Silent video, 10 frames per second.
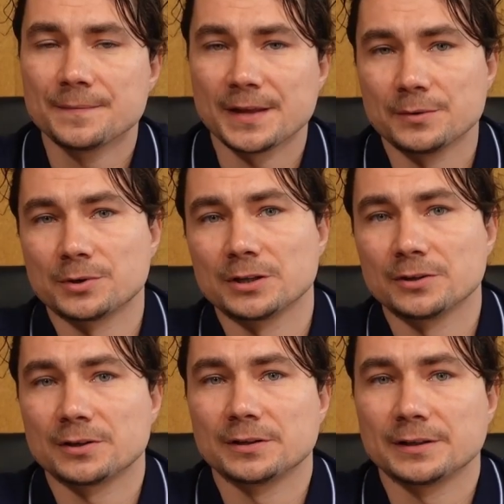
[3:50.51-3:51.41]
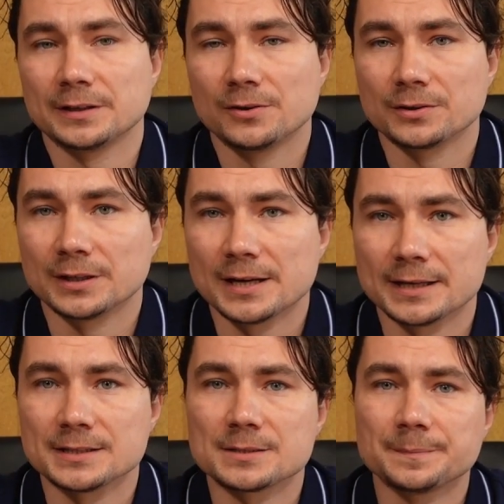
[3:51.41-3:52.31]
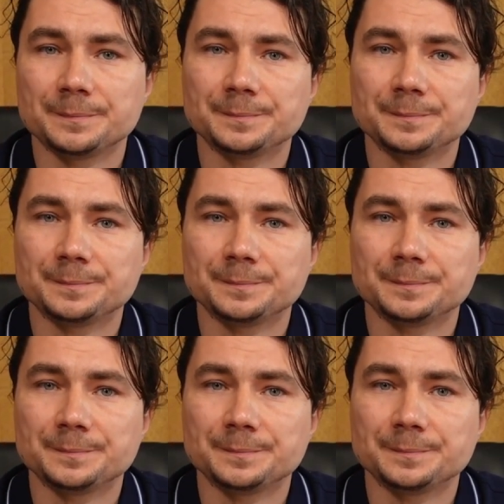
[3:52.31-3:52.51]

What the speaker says: anywhere along the lines.